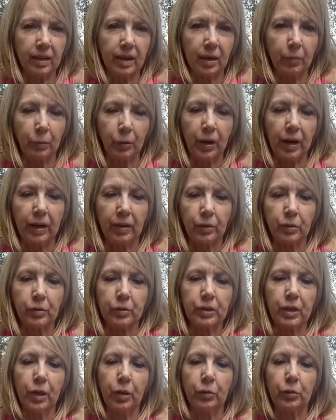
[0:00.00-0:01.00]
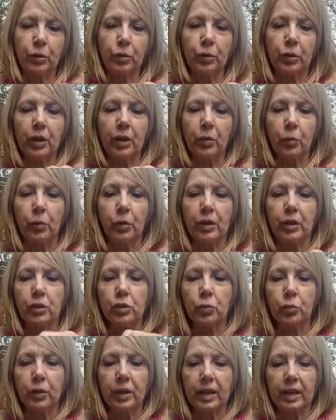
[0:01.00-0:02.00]
brighter. So you're going to want to
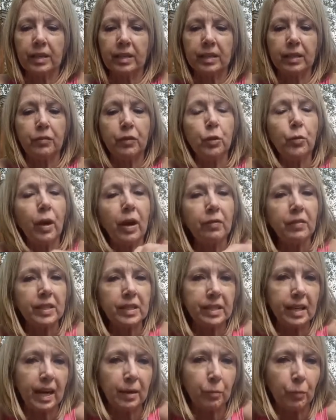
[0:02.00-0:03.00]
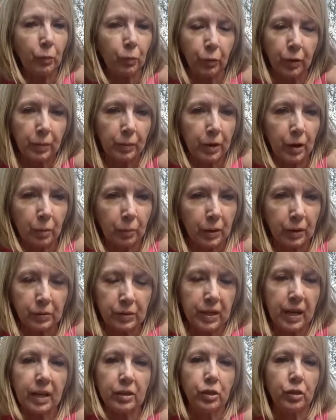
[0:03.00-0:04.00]
twist. If you have the same ribbon on both
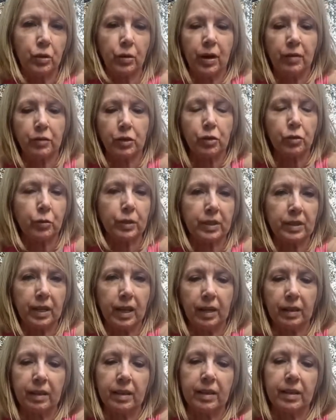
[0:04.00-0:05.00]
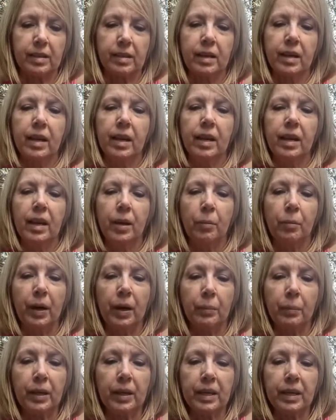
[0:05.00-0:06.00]
sides, you don't have to twist like this. But
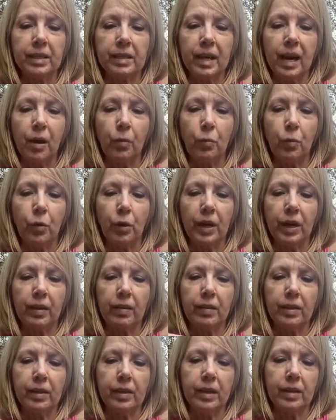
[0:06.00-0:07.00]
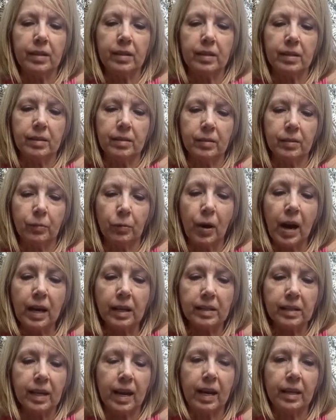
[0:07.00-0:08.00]
because I want this right
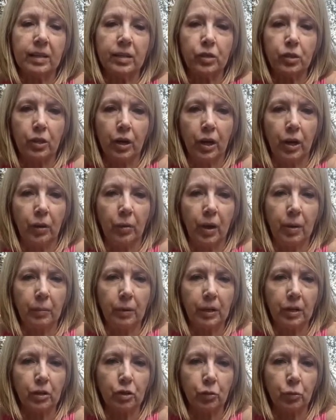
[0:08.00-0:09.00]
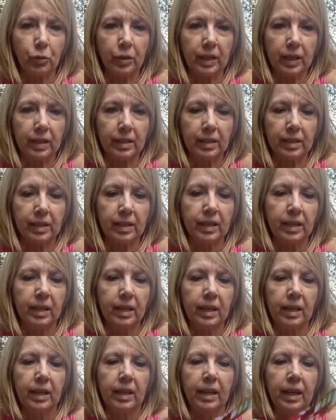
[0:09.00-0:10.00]
side to show, I'm going to twist
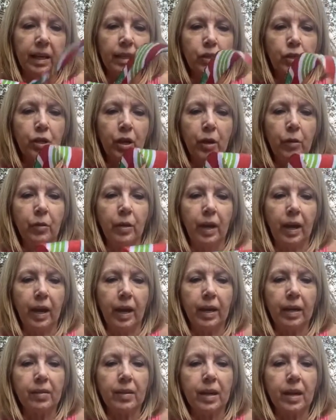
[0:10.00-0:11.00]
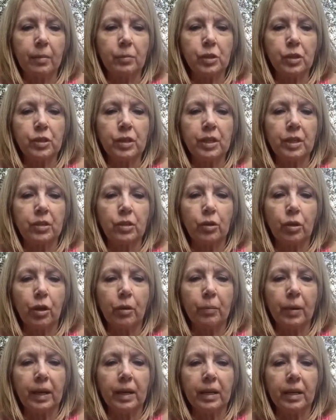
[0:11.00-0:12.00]
and show that. And then I'm just going to start
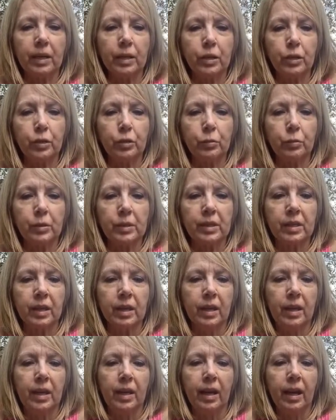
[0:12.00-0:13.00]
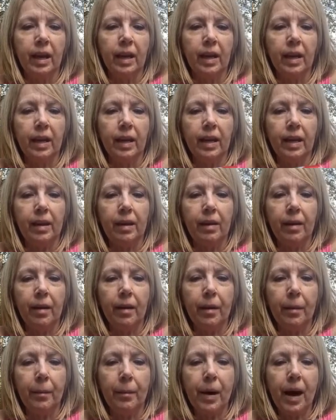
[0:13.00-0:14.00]
making loops. And
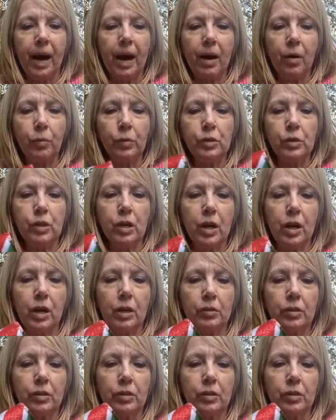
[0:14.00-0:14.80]
I was taught to